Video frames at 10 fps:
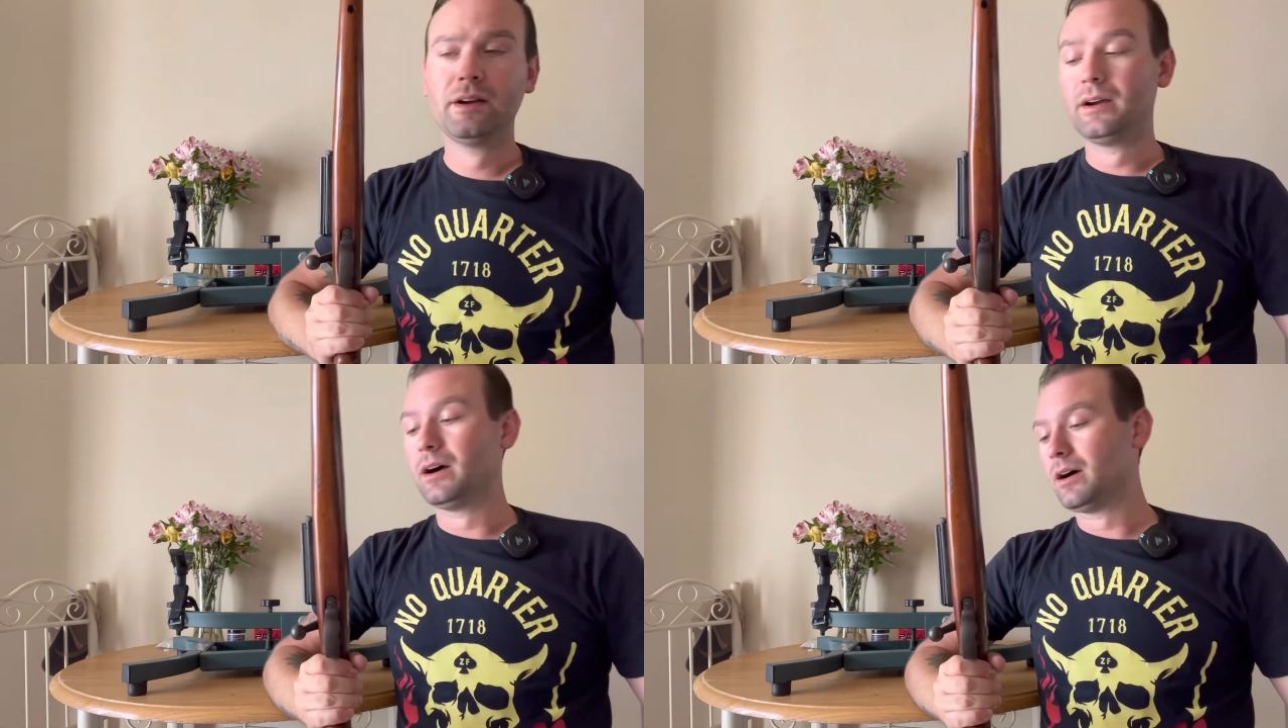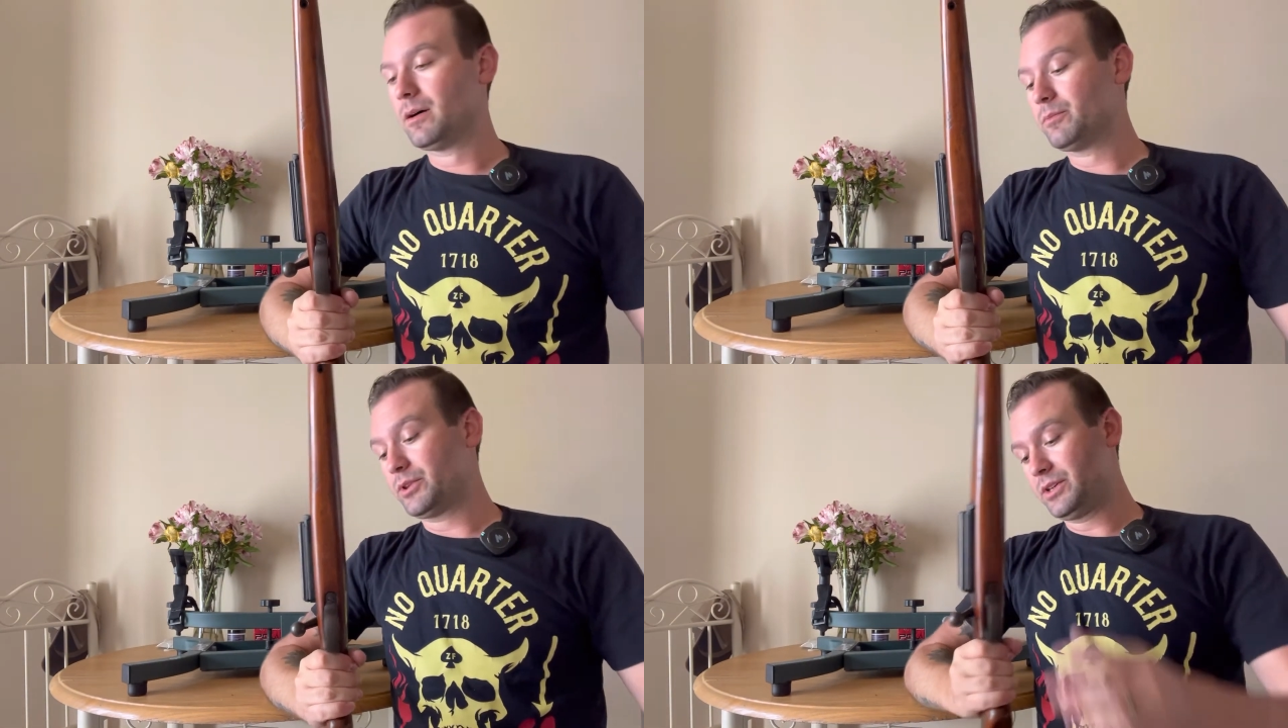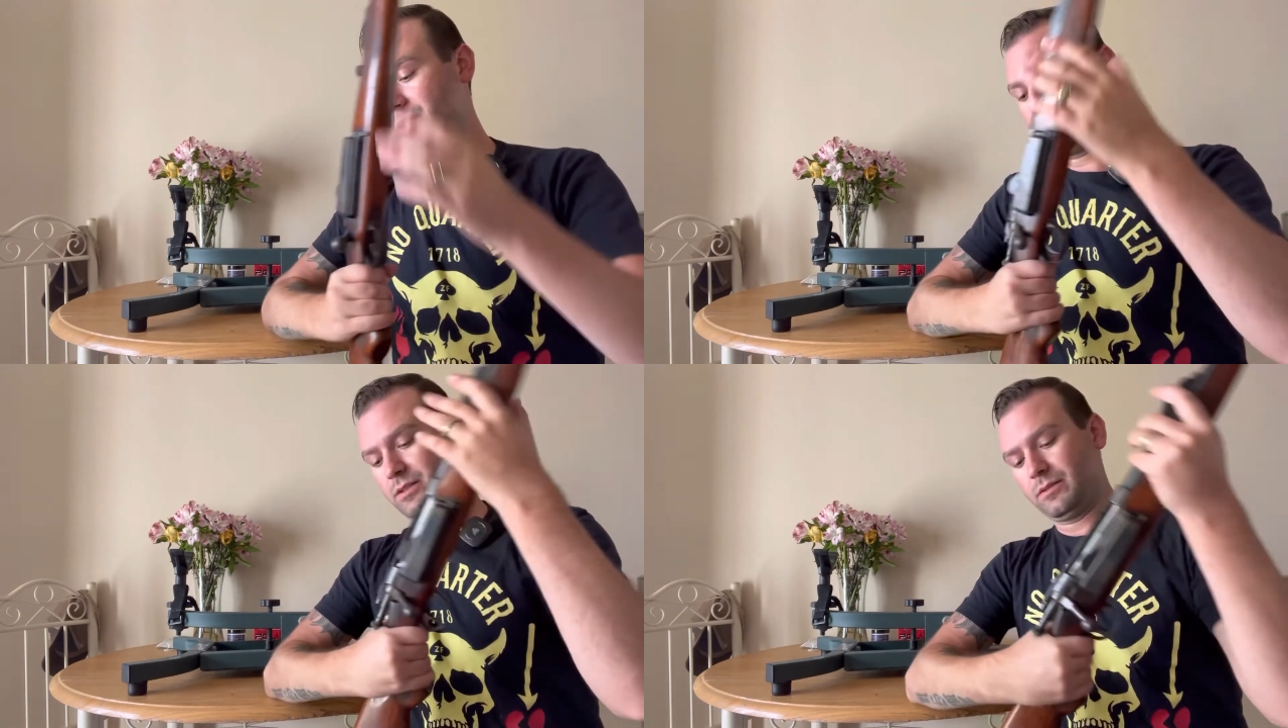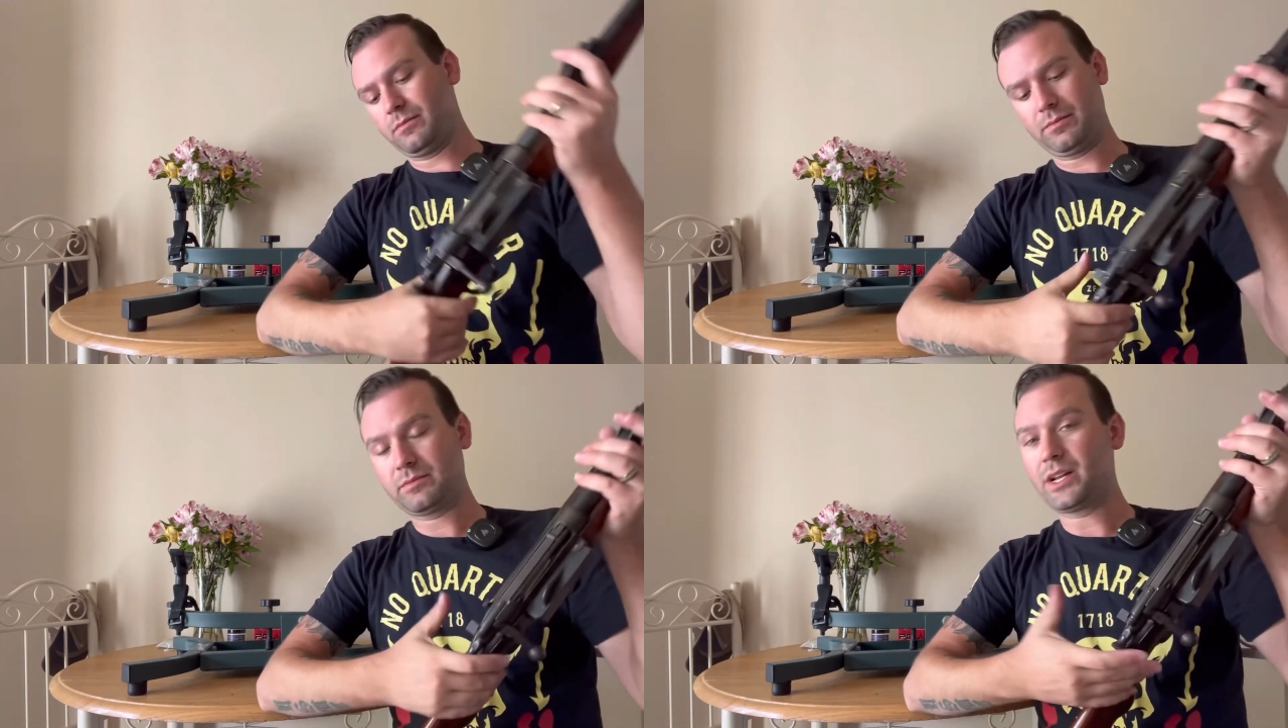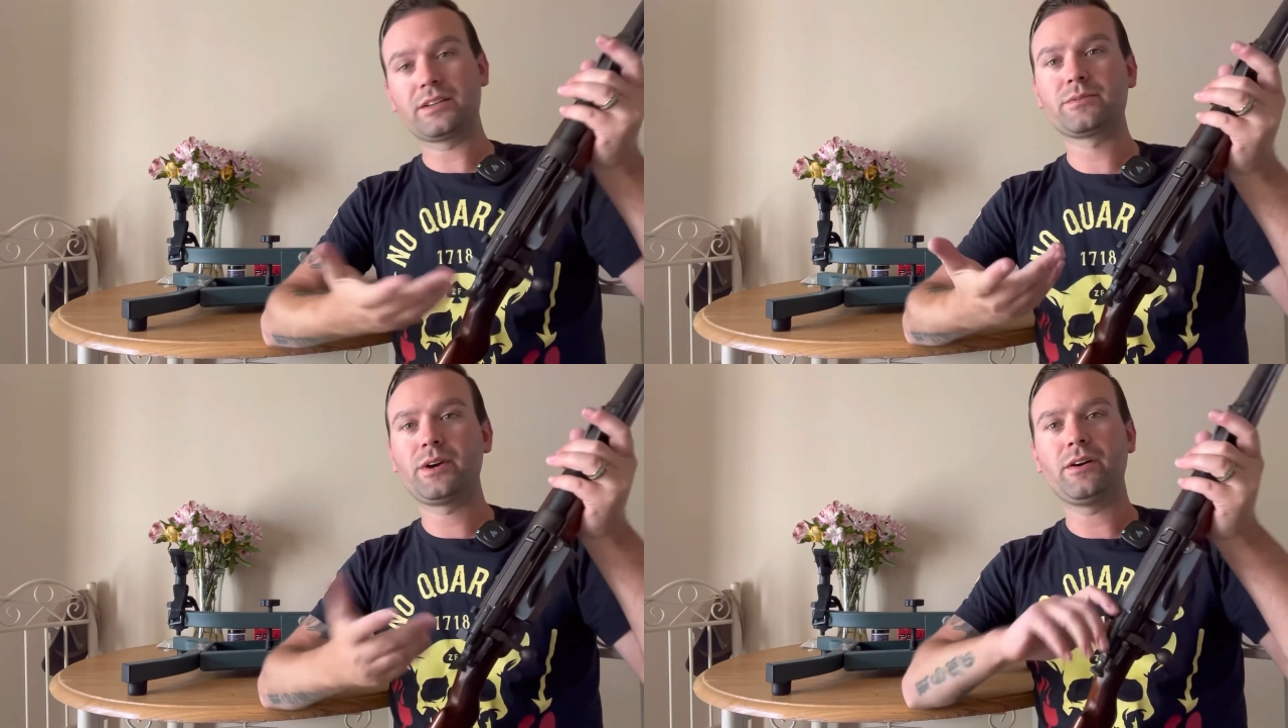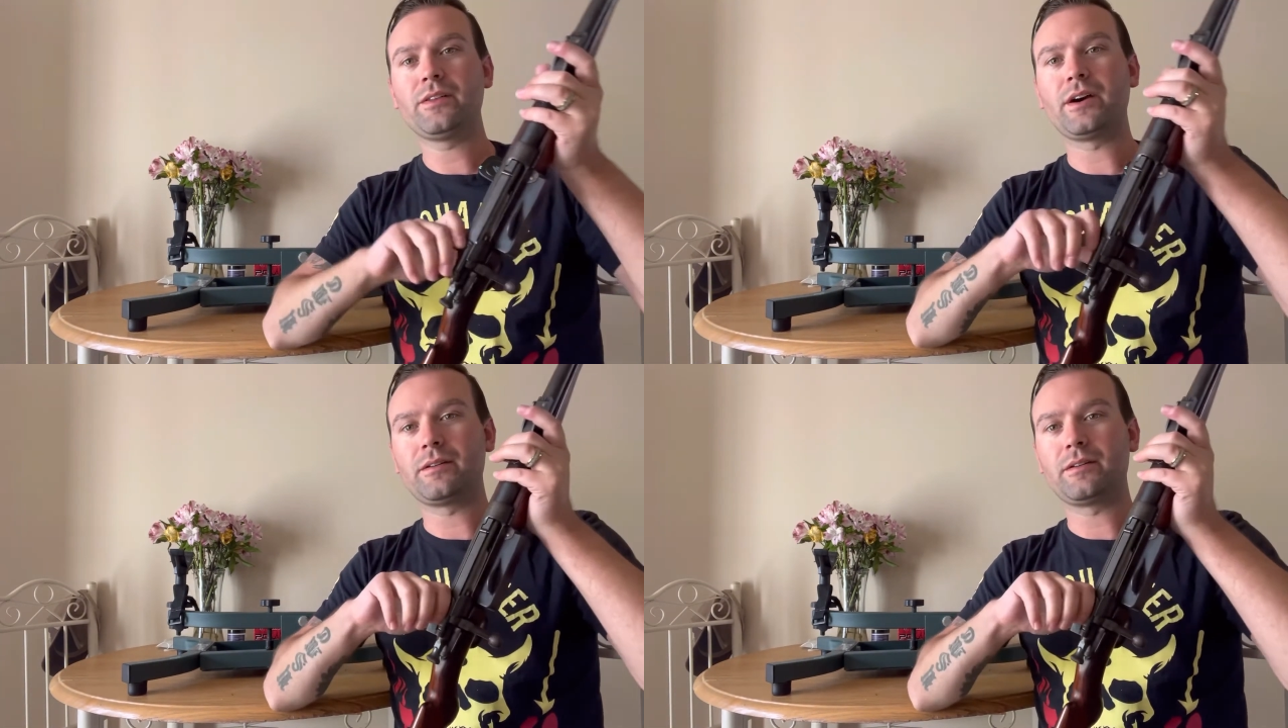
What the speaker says: But this takes away all that.